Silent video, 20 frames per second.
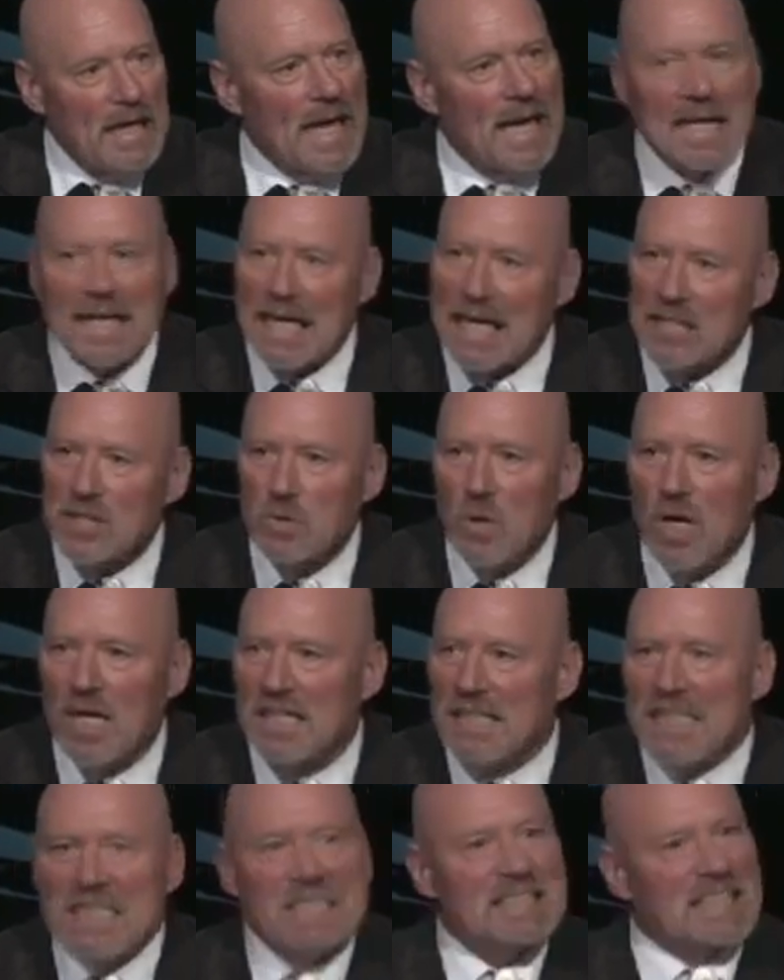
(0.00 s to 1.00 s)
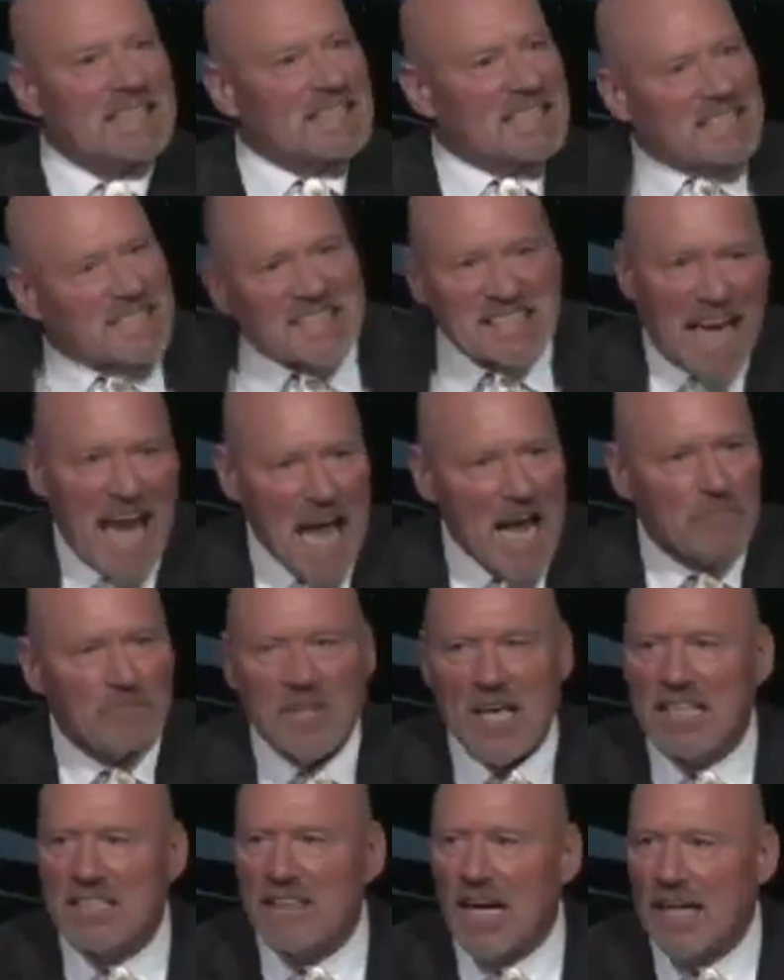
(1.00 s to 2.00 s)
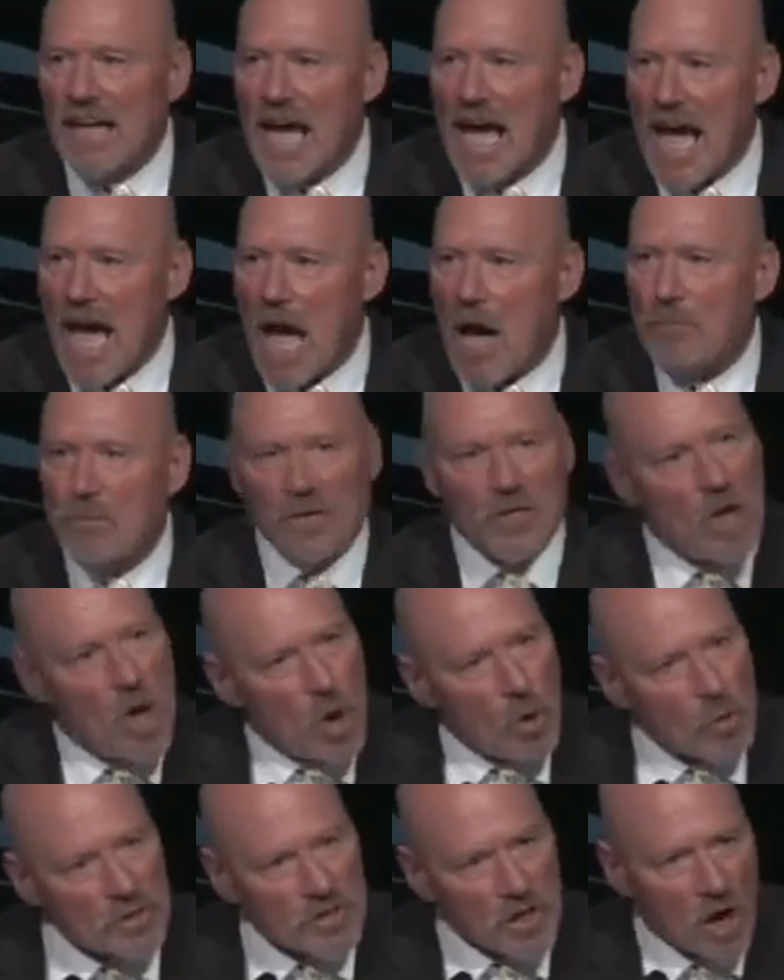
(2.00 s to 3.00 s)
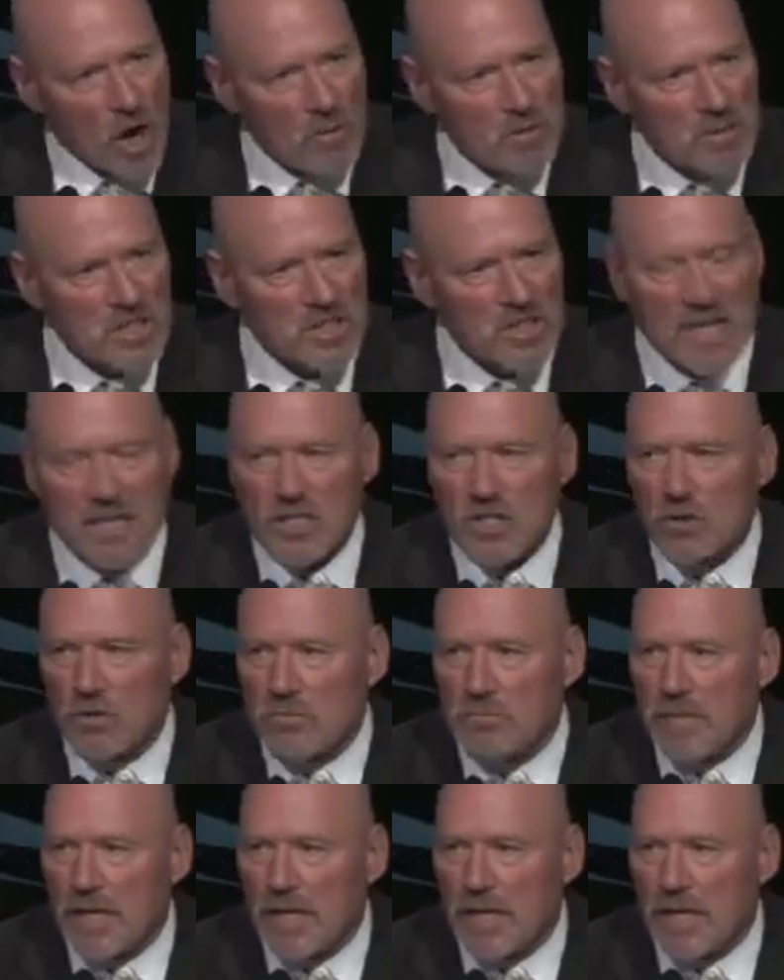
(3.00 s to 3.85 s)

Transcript: And guess what? The same thing's going to happen with homosexual